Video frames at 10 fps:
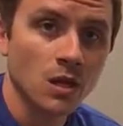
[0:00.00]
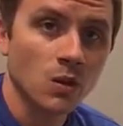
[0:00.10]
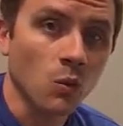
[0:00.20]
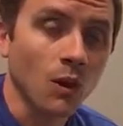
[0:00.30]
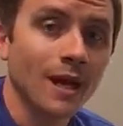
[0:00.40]

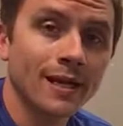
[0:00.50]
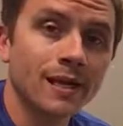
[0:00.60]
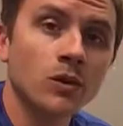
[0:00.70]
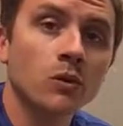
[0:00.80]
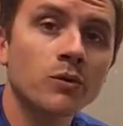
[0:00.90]
Why?
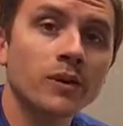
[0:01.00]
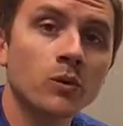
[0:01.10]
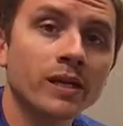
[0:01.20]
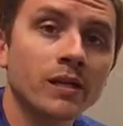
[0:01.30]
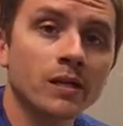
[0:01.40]
In order that
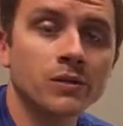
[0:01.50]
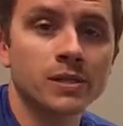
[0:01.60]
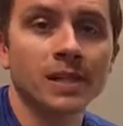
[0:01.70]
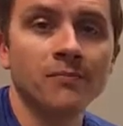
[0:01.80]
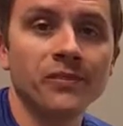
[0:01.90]
we can
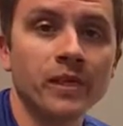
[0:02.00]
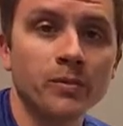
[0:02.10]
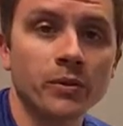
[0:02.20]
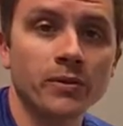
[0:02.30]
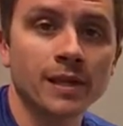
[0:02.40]
understand
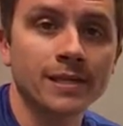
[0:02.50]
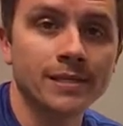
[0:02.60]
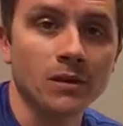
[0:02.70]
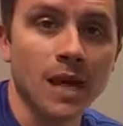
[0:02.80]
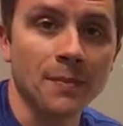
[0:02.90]
deeper things
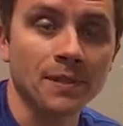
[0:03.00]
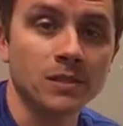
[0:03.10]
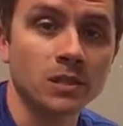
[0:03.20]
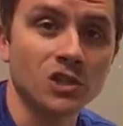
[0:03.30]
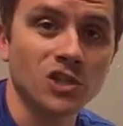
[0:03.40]
that are happening,
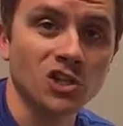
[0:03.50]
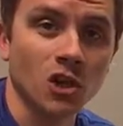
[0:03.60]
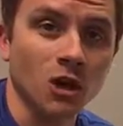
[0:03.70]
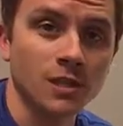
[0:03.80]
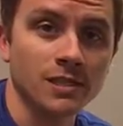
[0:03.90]
such as
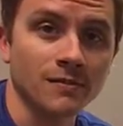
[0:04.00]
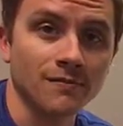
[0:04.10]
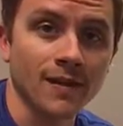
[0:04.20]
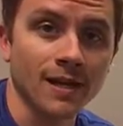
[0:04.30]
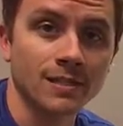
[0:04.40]
cause and
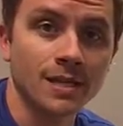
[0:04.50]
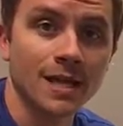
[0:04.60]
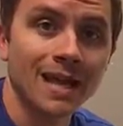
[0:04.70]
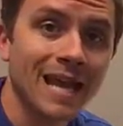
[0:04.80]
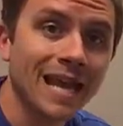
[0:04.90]
effect,
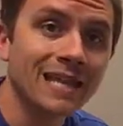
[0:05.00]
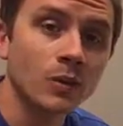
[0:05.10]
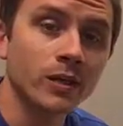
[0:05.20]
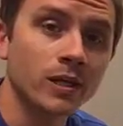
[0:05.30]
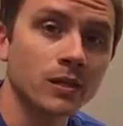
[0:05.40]
and
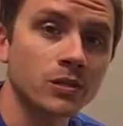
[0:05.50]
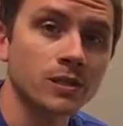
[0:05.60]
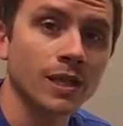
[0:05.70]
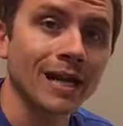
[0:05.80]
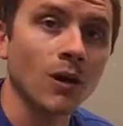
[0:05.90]
that we can
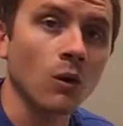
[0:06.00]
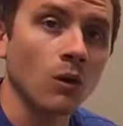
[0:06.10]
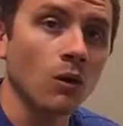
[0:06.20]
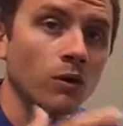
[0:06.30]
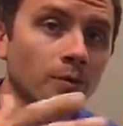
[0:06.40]
understand how
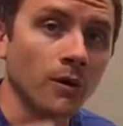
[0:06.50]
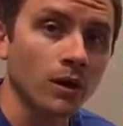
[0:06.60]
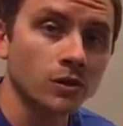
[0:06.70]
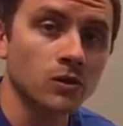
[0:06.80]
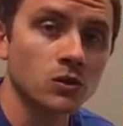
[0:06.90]
all the
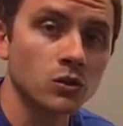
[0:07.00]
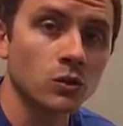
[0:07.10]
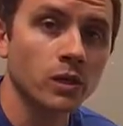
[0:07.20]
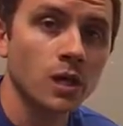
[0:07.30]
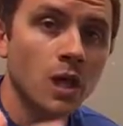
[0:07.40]
parts of the
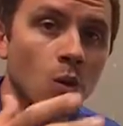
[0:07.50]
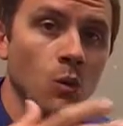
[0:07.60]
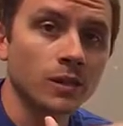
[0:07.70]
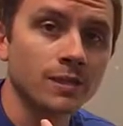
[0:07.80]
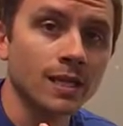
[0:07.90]
story
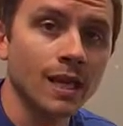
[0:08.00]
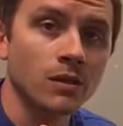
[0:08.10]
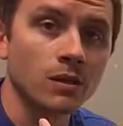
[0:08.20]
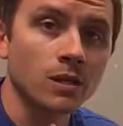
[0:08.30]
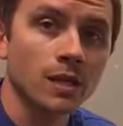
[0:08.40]
work
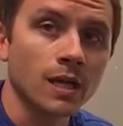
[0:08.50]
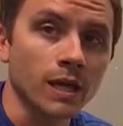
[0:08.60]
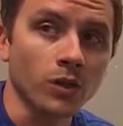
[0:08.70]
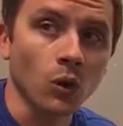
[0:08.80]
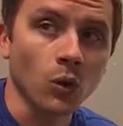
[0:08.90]
together
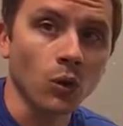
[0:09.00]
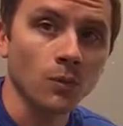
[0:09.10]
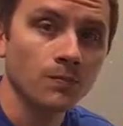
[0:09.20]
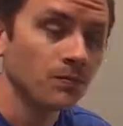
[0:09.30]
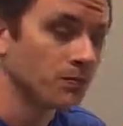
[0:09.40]
in the whole.